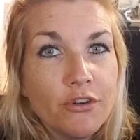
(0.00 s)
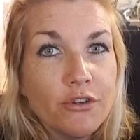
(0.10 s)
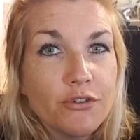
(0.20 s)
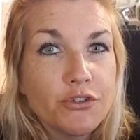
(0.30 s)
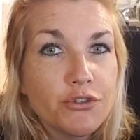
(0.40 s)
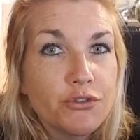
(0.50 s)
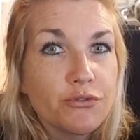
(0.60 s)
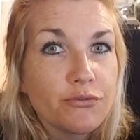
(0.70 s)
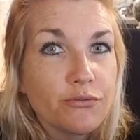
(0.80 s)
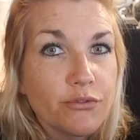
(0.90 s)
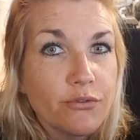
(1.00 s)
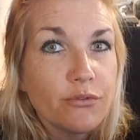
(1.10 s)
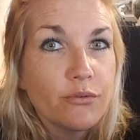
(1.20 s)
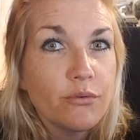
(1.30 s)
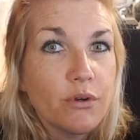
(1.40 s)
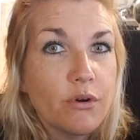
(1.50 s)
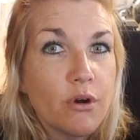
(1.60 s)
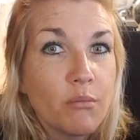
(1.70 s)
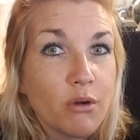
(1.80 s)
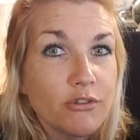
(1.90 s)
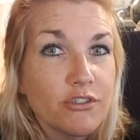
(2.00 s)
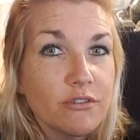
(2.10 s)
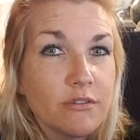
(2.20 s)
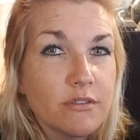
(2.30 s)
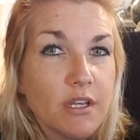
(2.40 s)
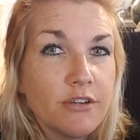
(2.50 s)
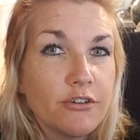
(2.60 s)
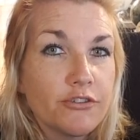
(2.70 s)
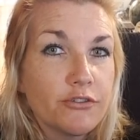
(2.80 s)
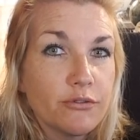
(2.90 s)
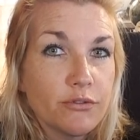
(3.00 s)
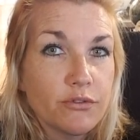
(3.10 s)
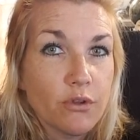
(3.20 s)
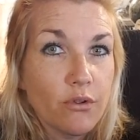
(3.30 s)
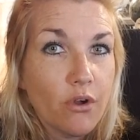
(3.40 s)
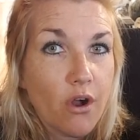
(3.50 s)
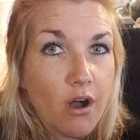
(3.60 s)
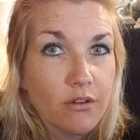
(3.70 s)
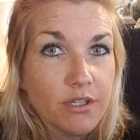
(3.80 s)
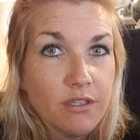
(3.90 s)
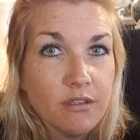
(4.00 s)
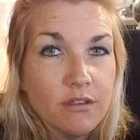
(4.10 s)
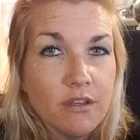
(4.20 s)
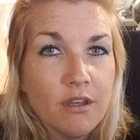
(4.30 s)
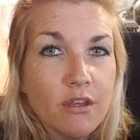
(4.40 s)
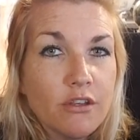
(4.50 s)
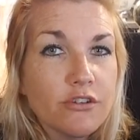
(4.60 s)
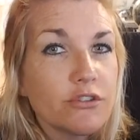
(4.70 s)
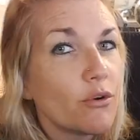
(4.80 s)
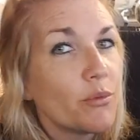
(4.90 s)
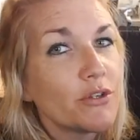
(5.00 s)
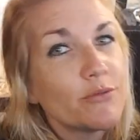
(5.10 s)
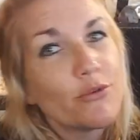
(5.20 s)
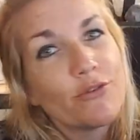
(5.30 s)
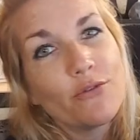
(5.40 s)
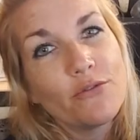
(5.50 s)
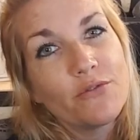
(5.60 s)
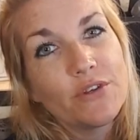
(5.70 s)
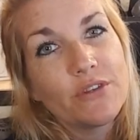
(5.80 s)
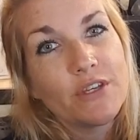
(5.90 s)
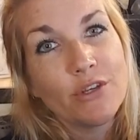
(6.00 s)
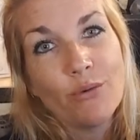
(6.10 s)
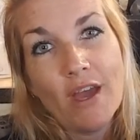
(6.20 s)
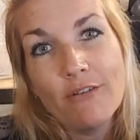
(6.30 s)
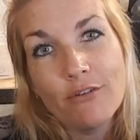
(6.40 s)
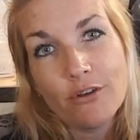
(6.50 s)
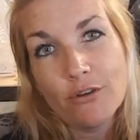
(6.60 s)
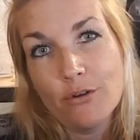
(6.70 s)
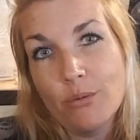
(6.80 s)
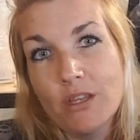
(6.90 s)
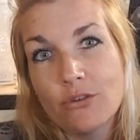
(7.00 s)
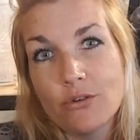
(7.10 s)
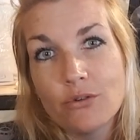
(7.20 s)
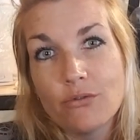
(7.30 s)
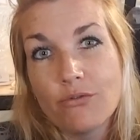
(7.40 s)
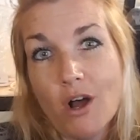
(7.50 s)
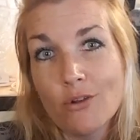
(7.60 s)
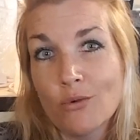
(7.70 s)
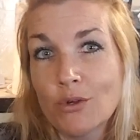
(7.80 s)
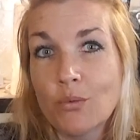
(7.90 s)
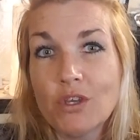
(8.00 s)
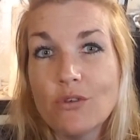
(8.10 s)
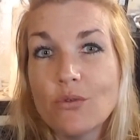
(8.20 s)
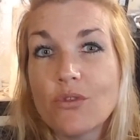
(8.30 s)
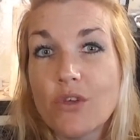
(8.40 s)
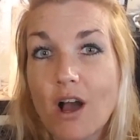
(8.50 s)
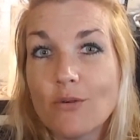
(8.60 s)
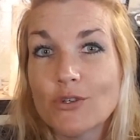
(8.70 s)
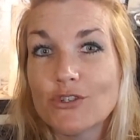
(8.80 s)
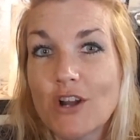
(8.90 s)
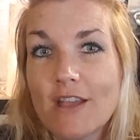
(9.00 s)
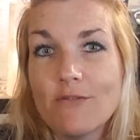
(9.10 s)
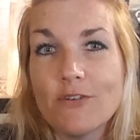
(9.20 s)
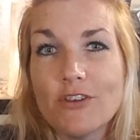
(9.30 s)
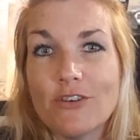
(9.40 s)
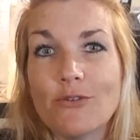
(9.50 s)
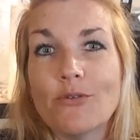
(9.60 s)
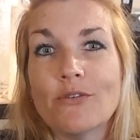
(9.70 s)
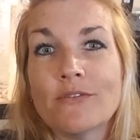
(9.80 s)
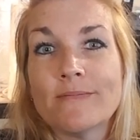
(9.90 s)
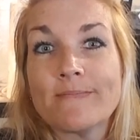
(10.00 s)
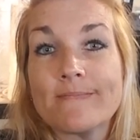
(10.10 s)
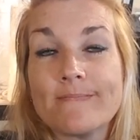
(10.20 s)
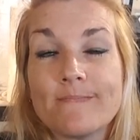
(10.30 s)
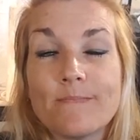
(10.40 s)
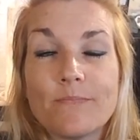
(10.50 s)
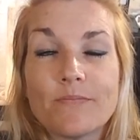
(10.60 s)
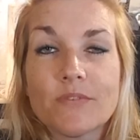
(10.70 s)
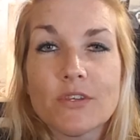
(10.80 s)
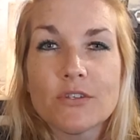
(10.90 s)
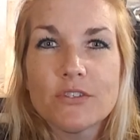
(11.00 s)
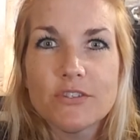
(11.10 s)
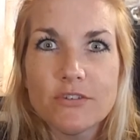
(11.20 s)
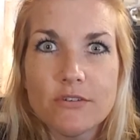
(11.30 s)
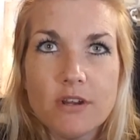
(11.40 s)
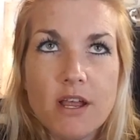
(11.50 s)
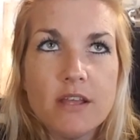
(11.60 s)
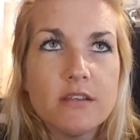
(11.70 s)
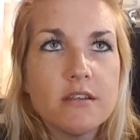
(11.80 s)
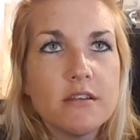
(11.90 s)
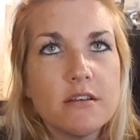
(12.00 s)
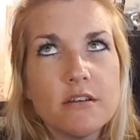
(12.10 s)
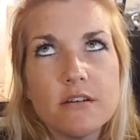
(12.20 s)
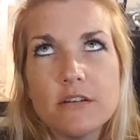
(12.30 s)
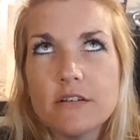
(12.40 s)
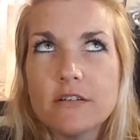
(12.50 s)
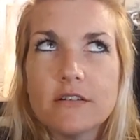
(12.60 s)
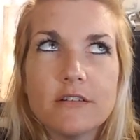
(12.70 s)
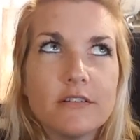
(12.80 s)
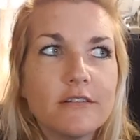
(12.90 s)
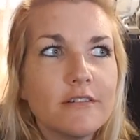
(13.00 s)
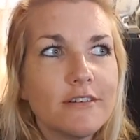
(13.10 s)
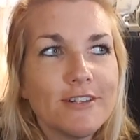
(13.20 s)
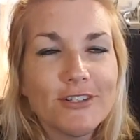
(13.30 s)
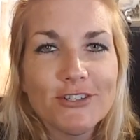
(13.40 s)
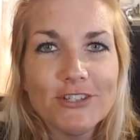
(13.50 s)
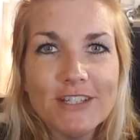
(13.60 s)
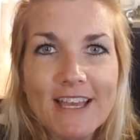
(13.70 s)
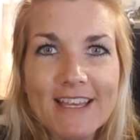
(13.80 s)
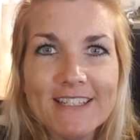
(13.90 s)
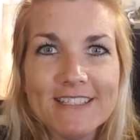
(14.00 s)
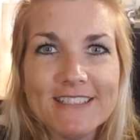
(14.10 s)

your true emotions and your true soul calling, you're so much more fulfilled than you ever could have been through following what you thought was right for you. Surrender. Create.